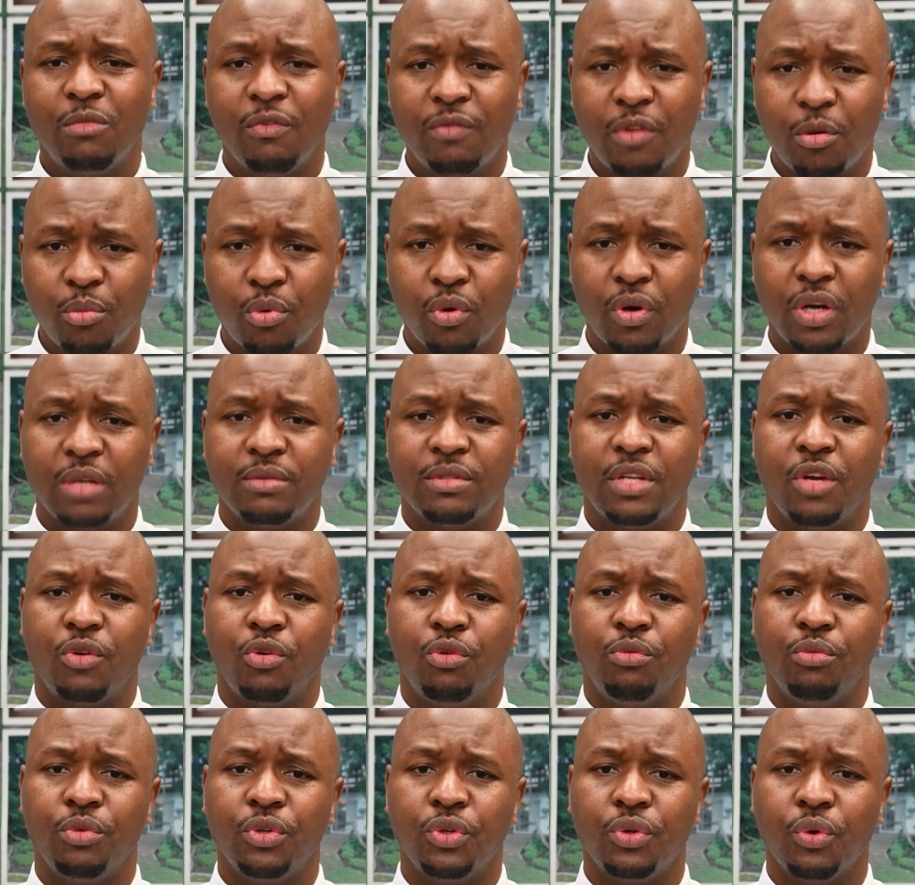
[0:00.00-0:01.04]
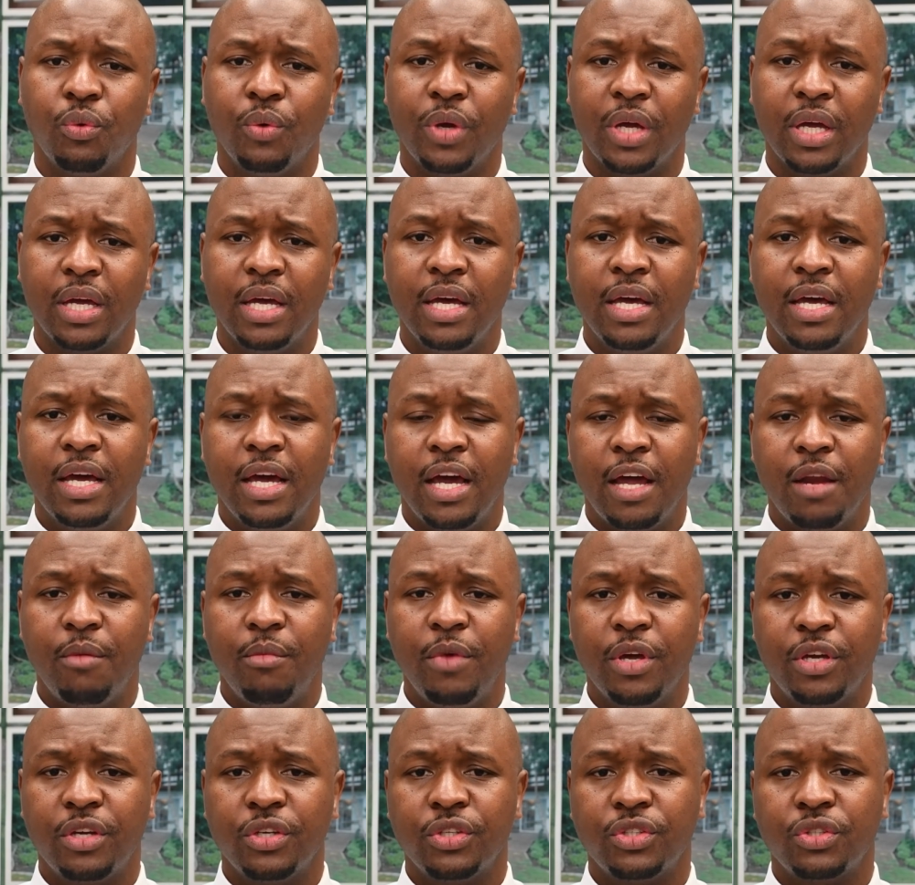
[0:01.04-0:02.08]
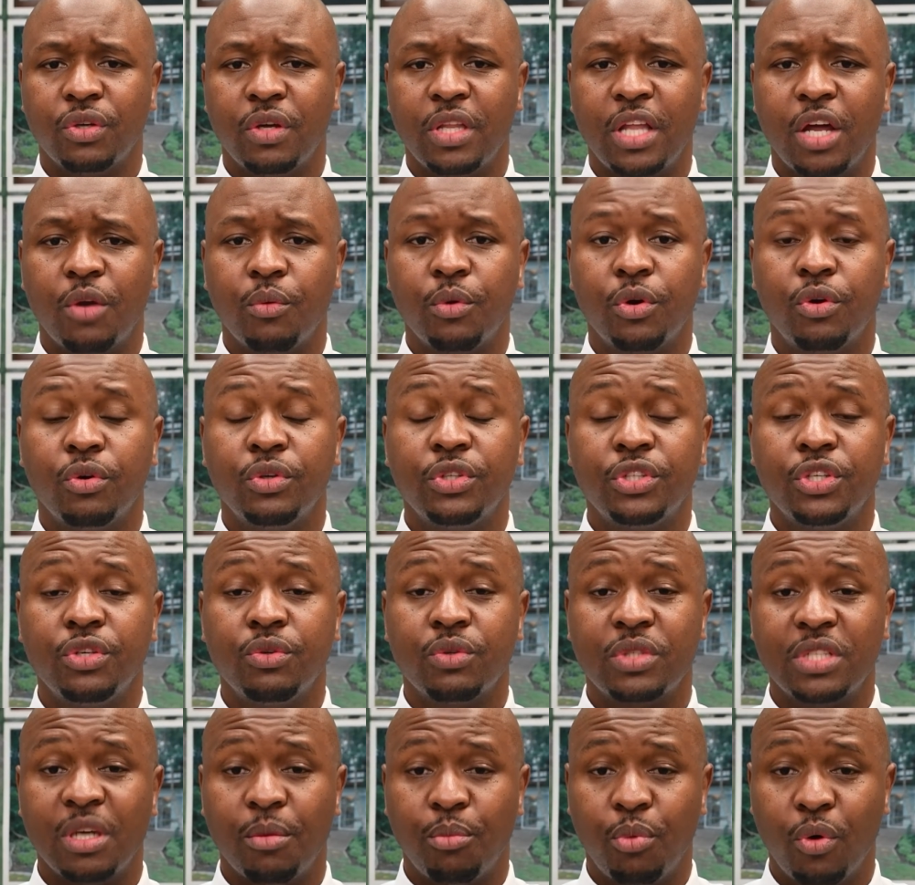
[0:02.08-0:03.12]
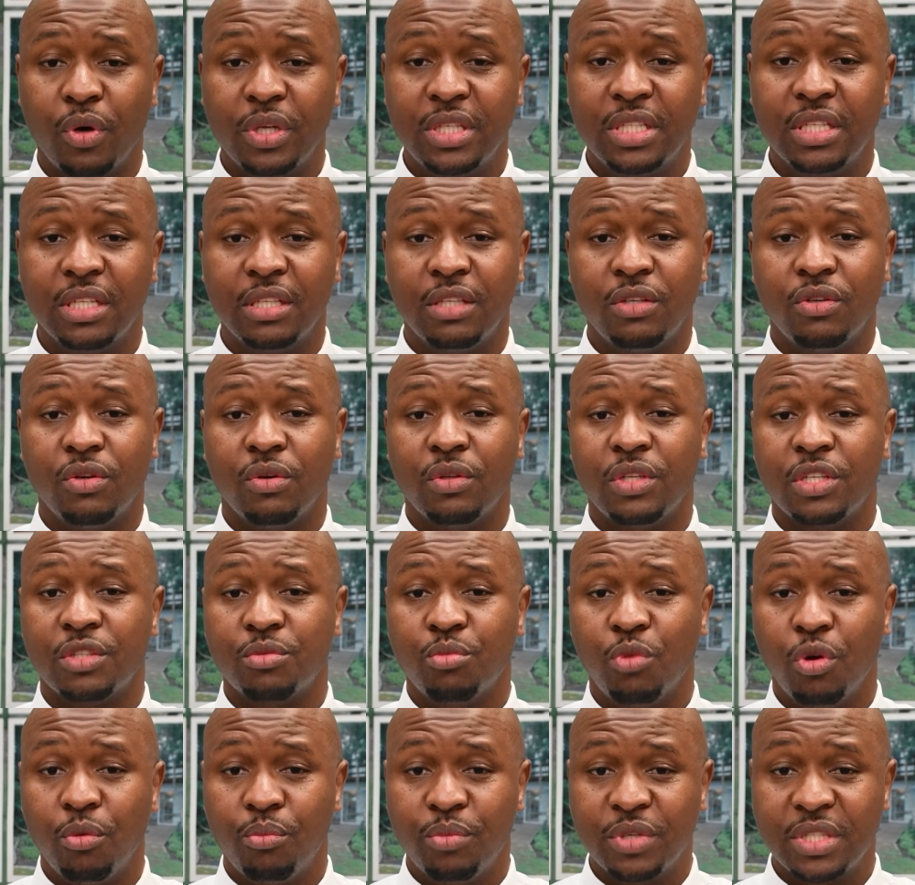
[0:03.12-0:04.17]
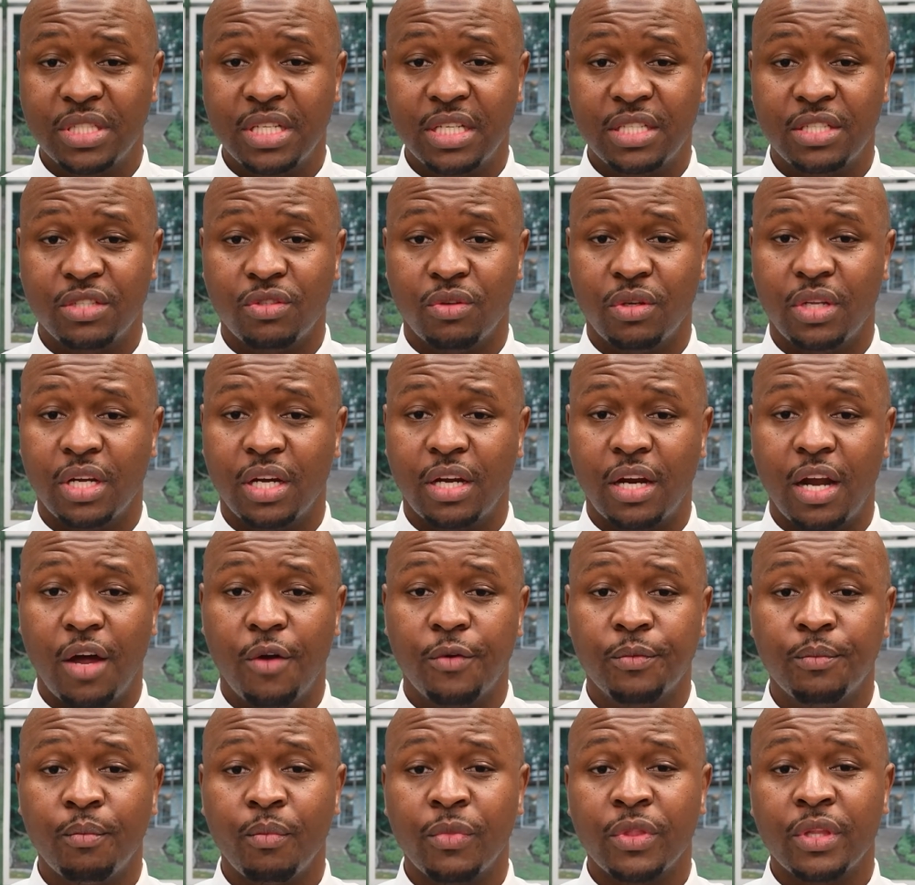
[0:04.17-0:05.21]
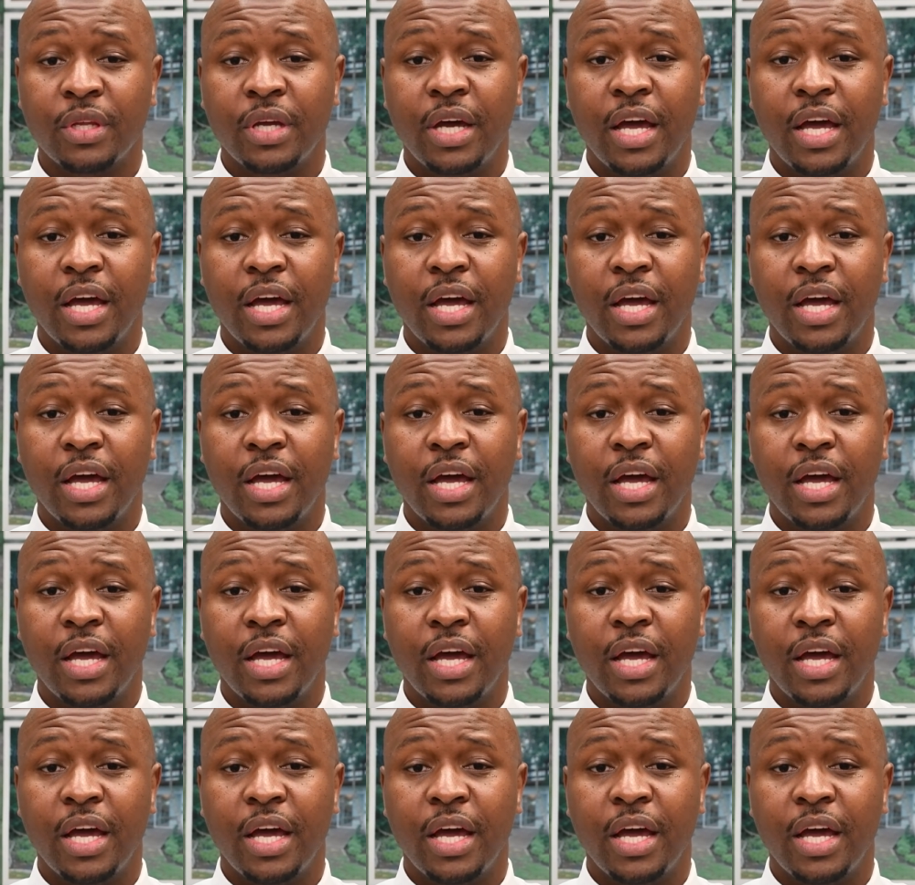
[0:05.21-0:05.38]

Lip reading: of the programs that we'll be doing, and making sure that we continue supporting, the small businesses on the ground.